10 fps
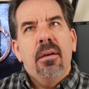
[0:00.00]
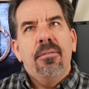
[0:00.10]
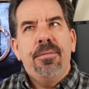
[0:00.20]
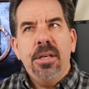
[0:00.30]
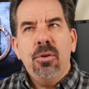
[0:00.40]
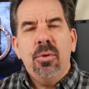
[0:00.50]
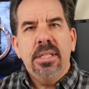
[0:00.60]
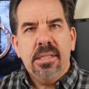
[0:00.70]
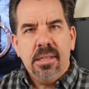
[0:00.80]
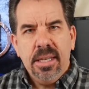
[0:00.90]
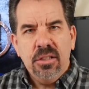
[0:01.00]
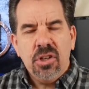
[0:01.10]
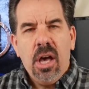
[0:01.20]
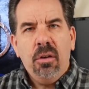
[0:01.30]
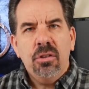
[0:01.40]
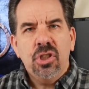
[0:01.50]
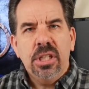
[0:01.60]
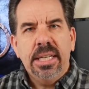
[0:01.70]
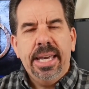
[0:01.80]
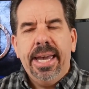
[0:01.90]
viewed in
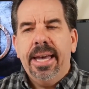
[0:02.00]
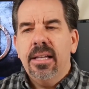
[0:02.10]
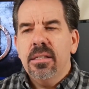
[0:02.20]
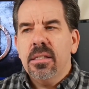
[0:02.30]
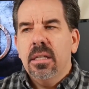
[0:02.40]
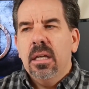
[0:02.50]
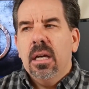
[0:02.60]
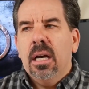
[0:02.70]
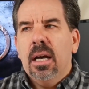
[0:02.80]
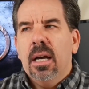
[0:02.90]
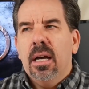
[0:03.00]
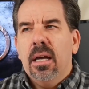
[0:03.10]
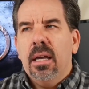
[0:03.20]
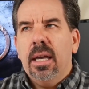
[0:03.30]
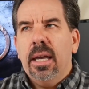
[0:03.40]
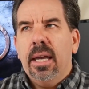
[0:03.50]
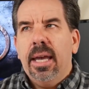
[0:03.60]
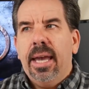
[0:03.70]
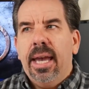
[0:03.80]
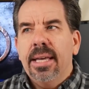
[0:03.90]
Scientology as uh,
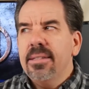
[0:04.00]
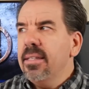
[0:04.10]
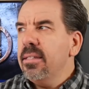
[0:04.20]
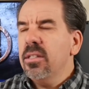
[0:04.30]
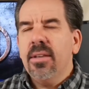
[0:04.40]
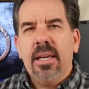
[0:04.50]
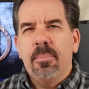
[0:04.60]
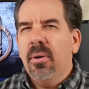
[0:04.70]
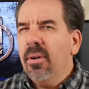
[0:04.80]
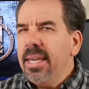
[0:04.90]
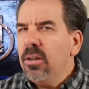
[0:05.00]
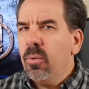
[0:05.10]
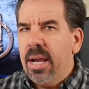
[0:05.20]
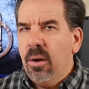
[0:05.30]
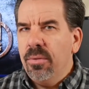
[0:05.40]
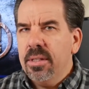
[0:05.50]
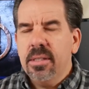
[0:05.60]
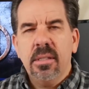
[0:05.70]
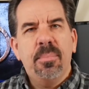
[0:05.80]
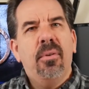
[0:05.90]
as this is like a playground.
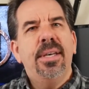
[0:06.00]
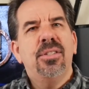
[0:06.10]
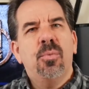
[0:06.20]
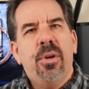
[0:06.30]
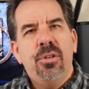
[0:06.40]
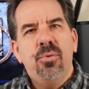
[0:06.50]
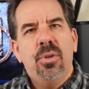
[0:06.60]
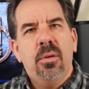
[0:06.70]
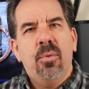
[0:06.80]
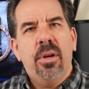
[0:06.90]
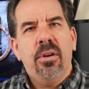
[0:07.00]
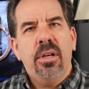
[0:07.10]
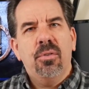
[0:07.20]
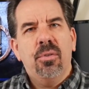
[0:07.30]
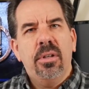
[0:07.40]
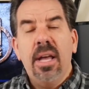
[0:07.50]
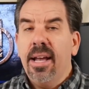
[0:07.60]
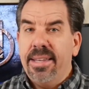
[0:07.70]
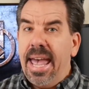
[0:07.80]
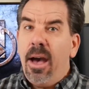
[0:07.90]
This is a place where you where you're
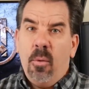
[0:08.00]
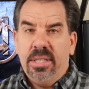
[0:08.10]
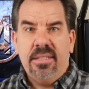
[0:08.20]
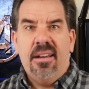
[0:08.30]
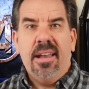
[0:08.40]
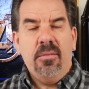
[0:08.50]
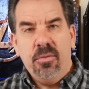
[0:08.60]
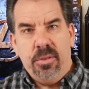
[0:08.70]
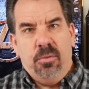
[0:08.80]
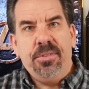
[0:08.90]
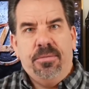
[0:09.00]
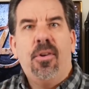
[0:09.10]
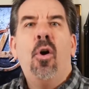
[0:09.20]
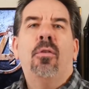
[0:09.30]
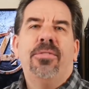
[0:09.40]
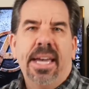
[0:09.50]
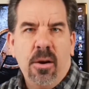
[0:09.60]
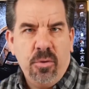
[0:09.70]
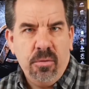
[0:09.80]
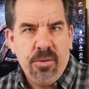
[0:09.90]
not now. It's not. You've, you've devolved
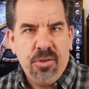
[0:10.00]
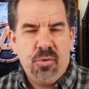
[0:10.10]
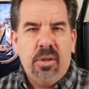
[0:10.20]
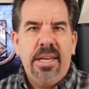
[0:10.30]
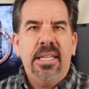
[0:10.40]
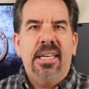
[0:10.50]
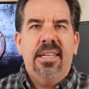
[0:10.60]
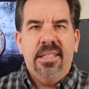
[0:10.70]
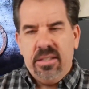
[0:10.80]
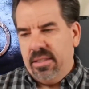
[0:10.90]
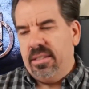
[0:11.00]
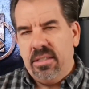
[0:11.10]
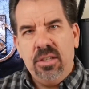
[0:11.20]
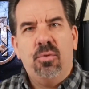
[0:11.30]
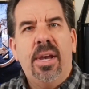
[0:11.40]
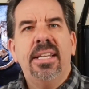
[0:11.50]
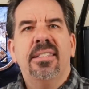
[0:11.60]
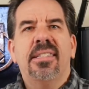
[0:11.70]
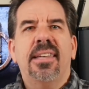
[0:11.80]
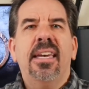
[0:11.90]
down over the millennia into this
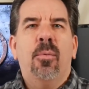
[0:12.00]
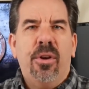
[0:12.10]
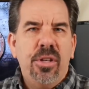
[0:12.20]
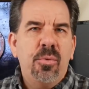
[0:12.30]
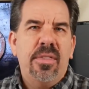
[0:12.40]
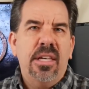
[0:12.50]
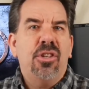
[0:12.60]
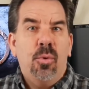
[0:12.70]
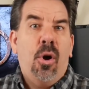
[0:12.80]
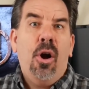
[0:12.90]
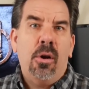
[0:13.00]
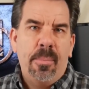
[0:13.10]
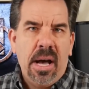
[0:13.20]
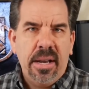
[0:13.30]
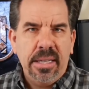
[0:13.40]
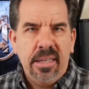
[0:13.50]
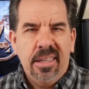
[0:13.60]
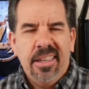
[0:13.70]
degraded state where you think you are a body,